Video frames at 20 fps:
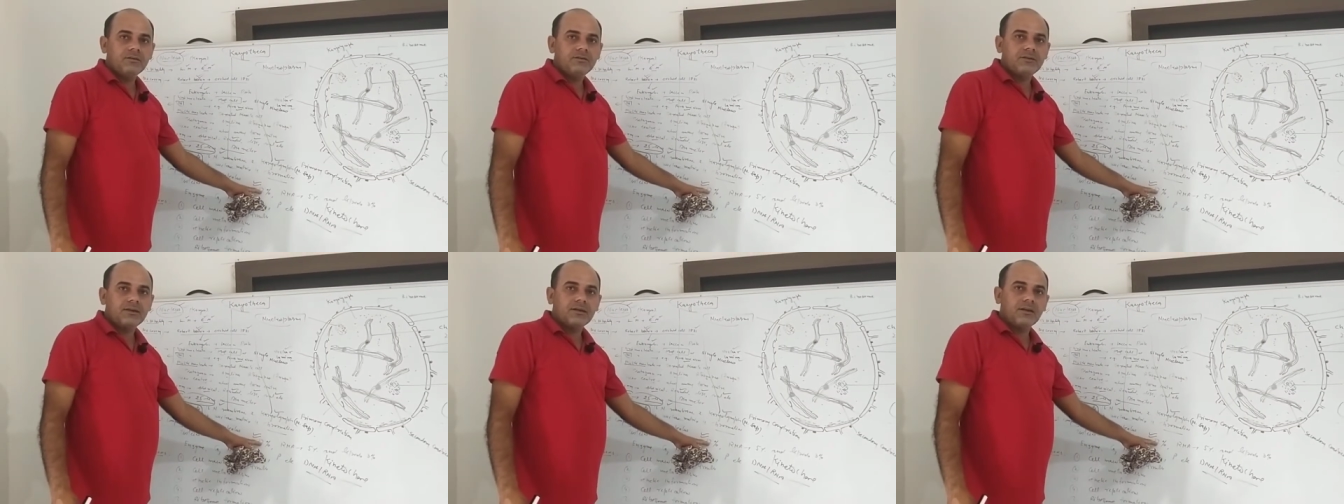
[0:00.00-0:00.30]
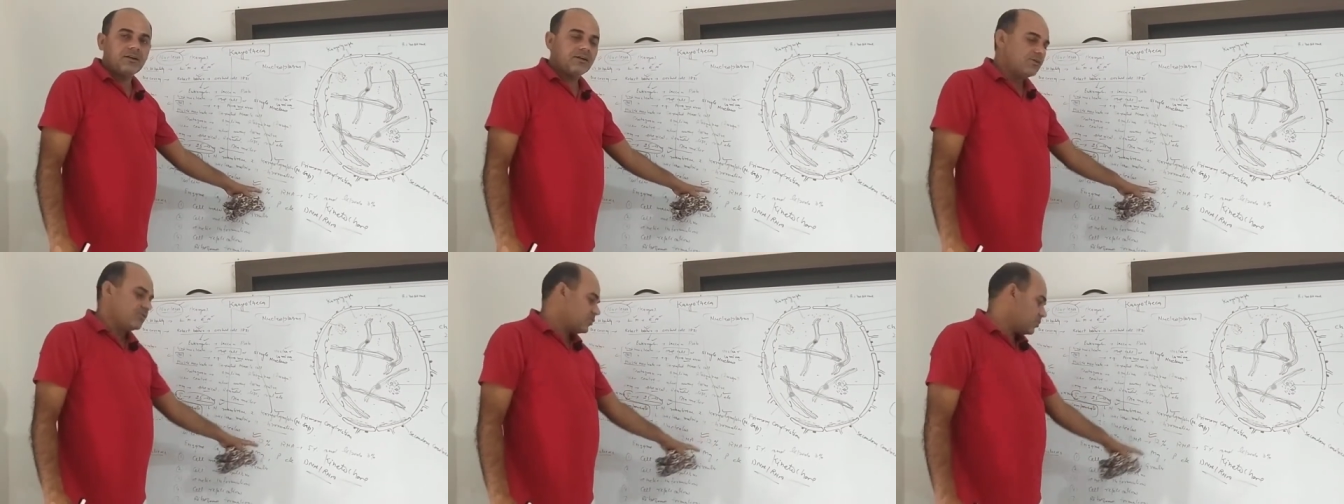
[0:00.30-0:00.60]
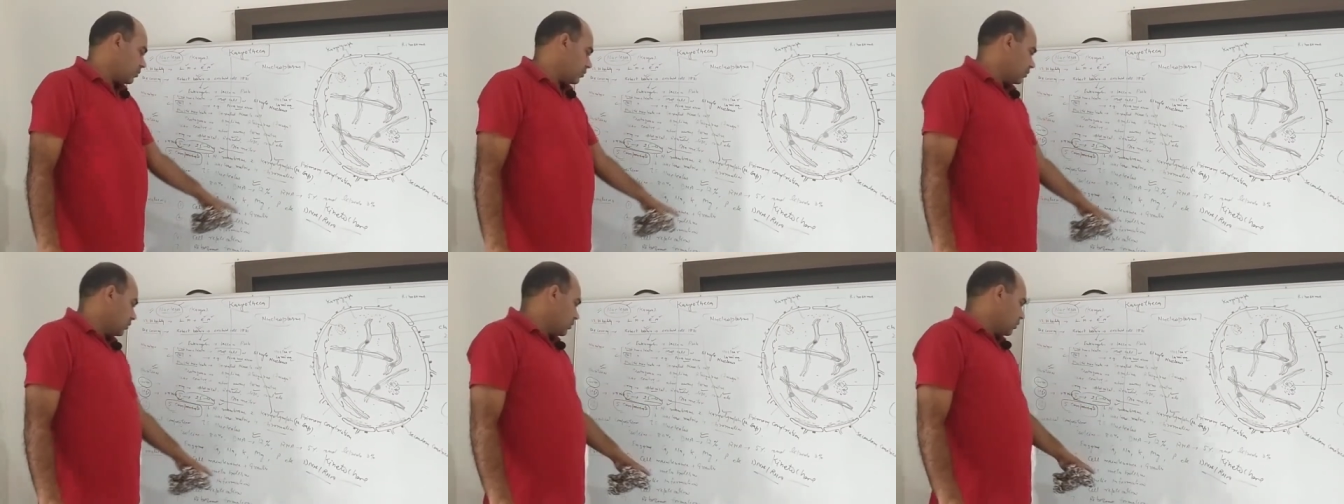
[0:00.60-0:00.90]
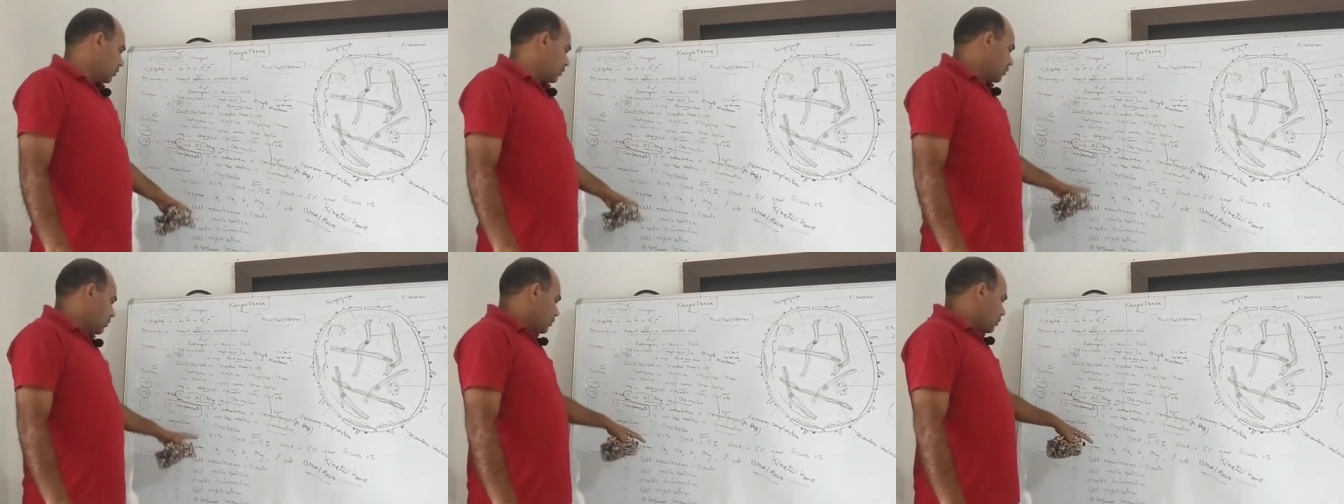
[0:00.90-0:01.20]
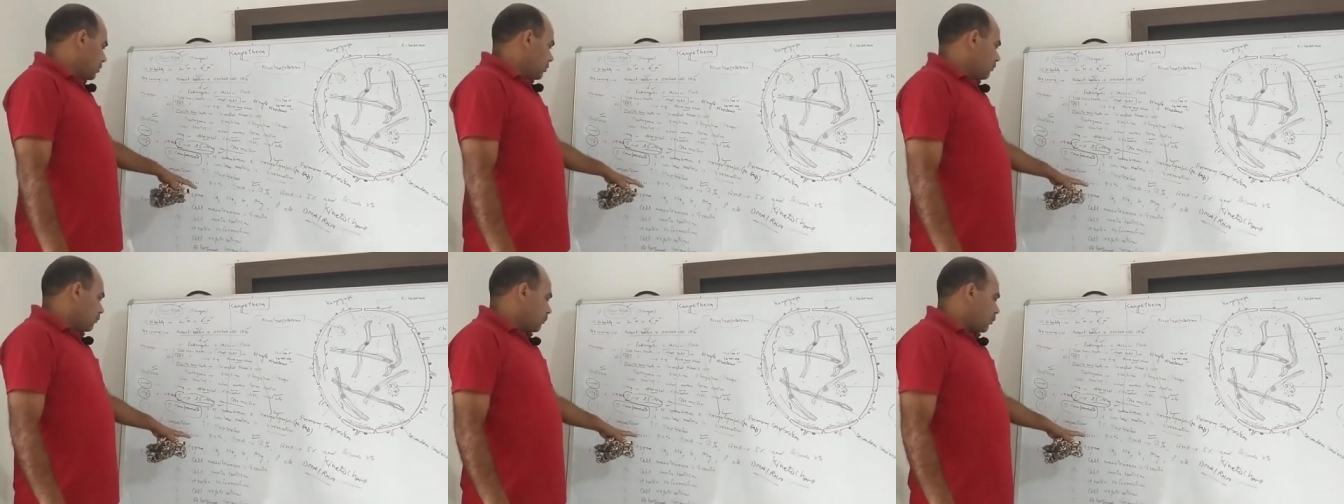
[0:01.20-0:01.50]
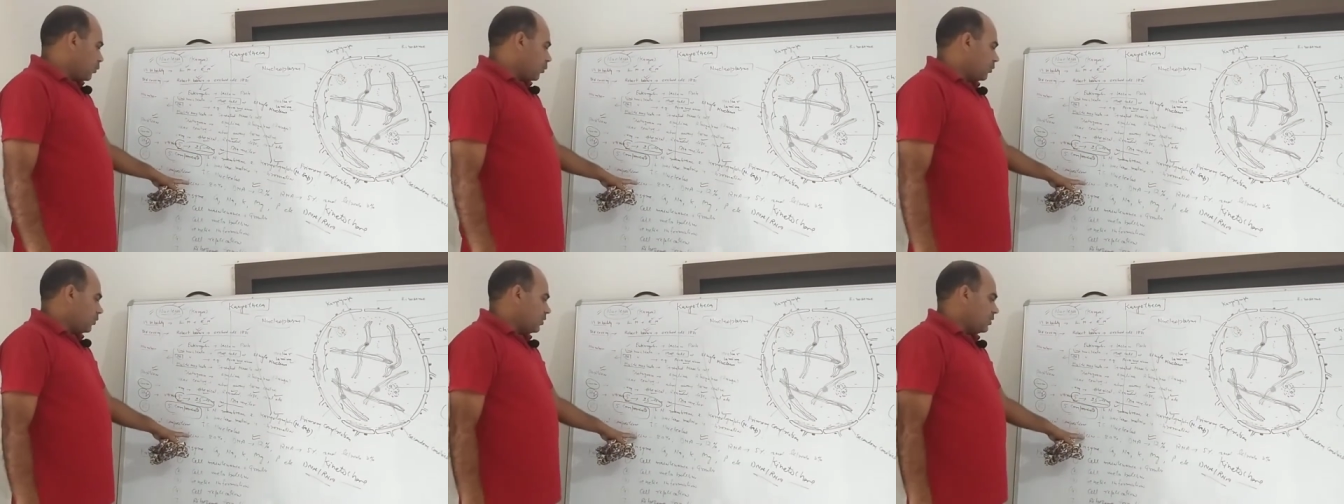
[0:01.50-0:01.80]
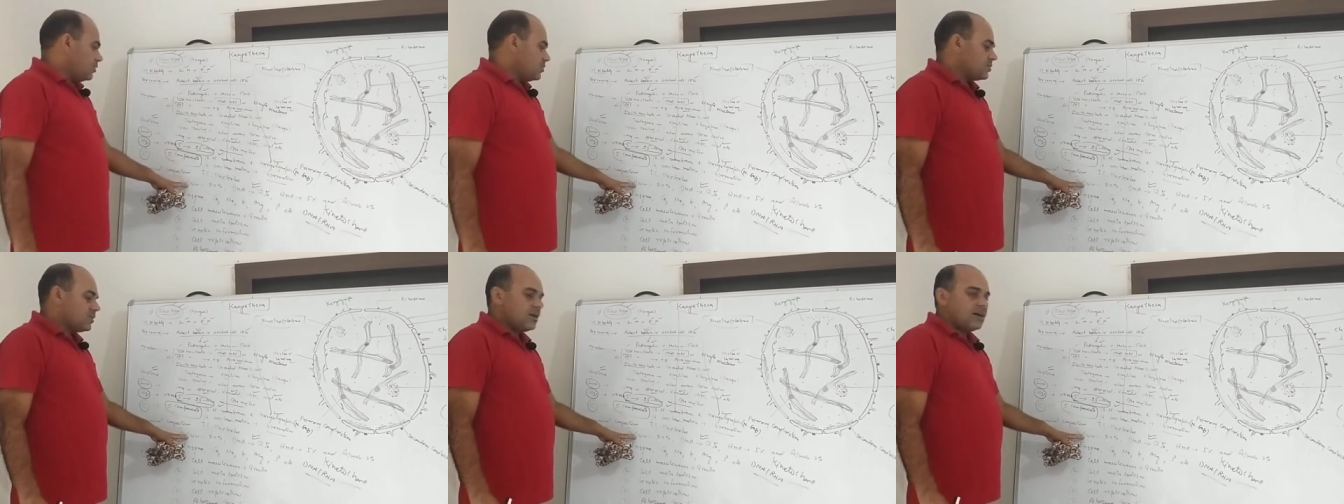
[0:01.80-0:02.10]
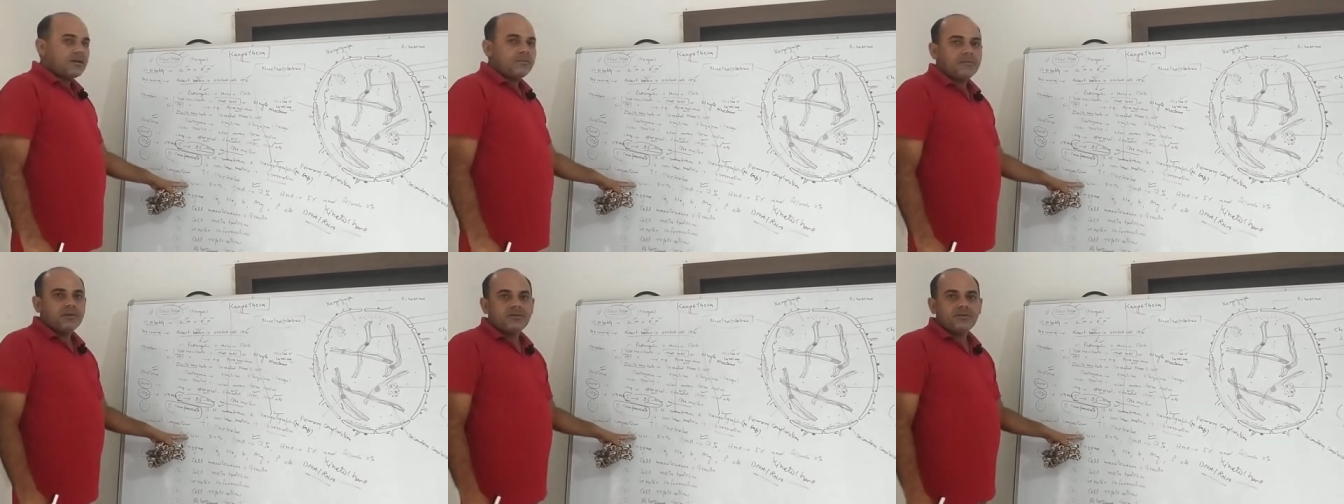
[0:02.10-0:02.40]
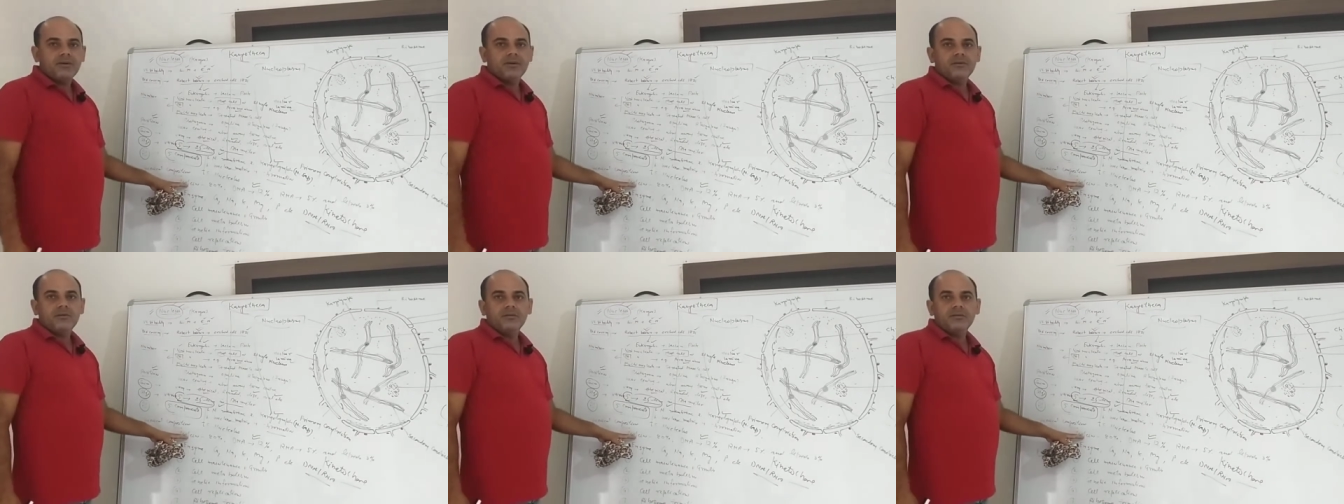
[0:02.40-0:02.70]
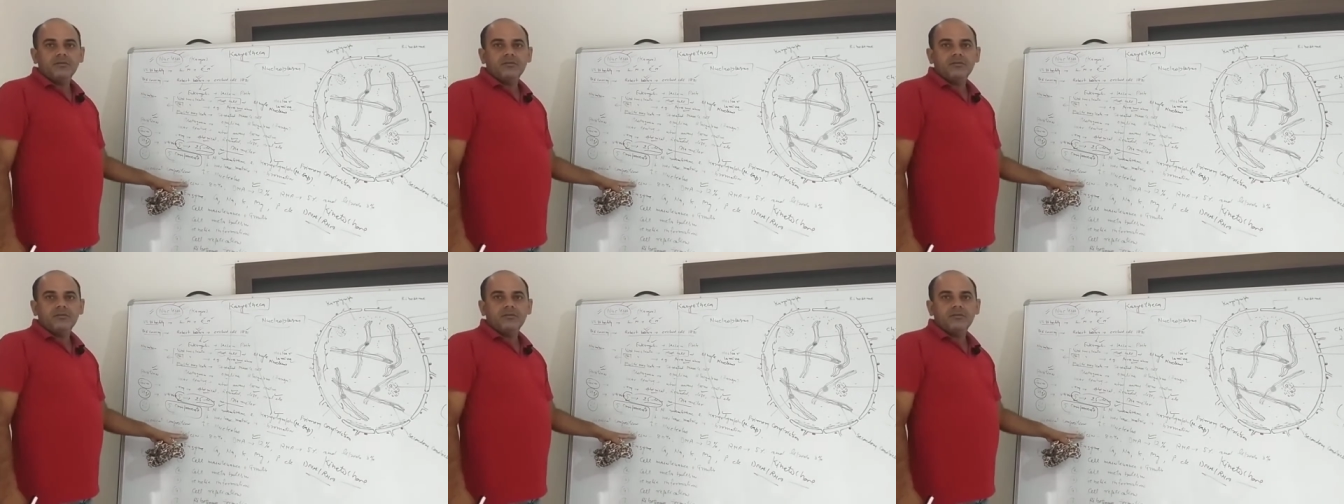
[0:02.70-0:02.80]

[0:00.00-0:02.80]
Second question, proteins are present.